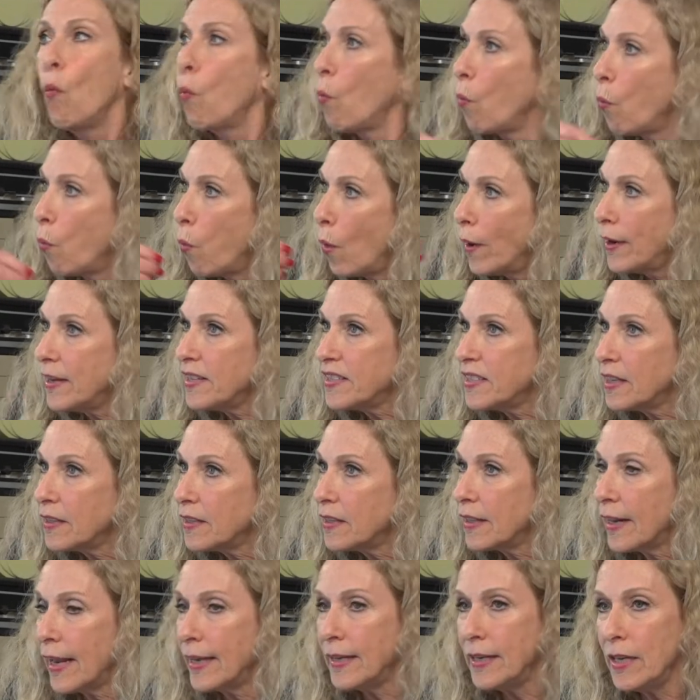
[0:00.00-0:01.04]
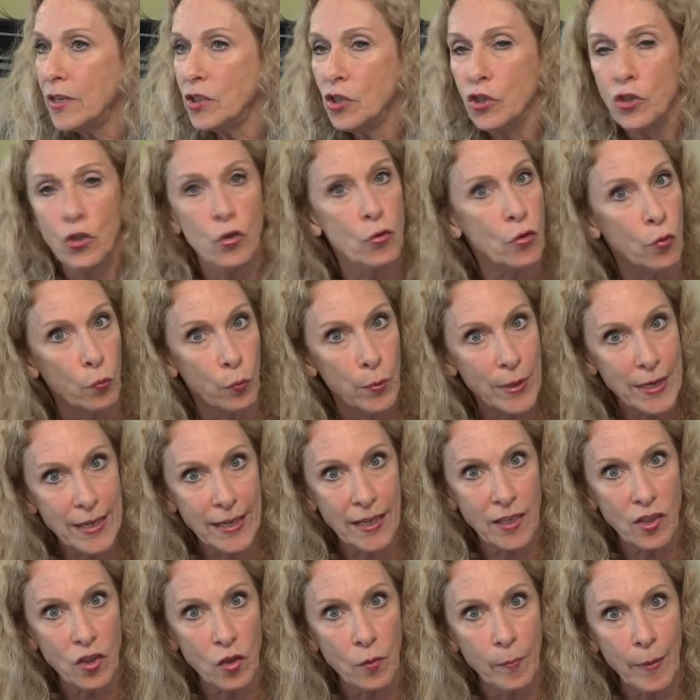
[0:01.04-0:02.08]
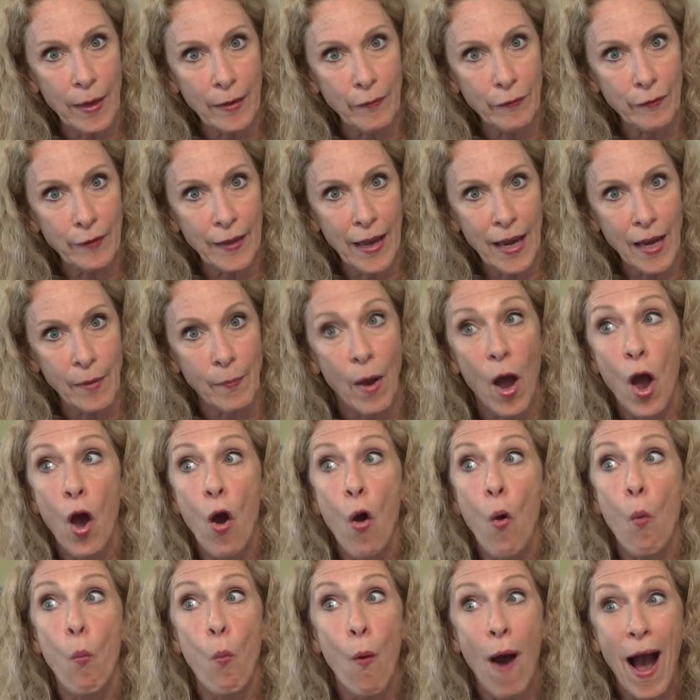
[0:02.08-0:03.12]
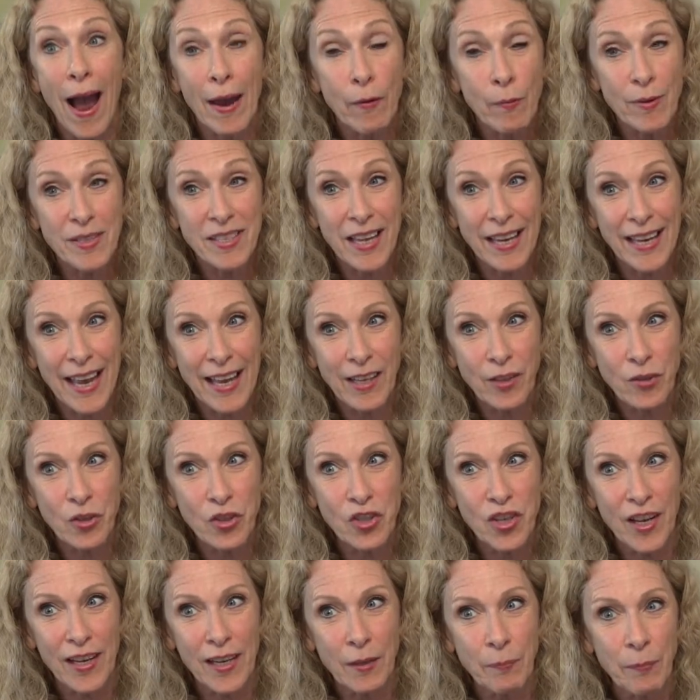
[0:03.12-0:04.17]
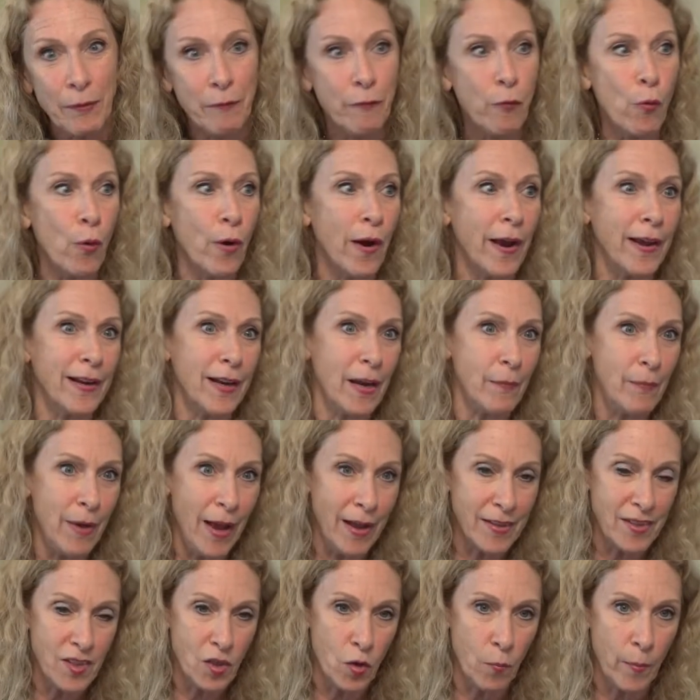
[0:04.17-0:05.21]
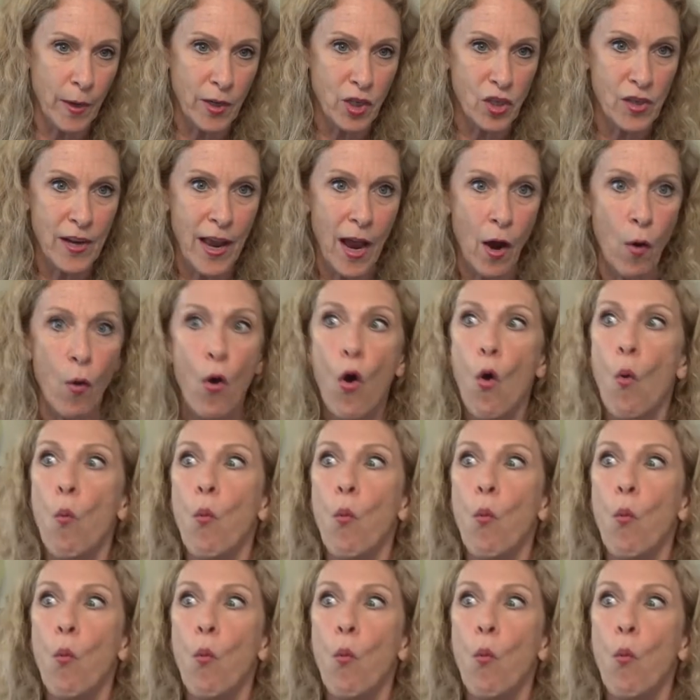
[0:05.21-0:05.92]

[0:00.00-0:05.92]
what is it that i need to do to rekindle my flame why was I energetic before and I'm not so much now?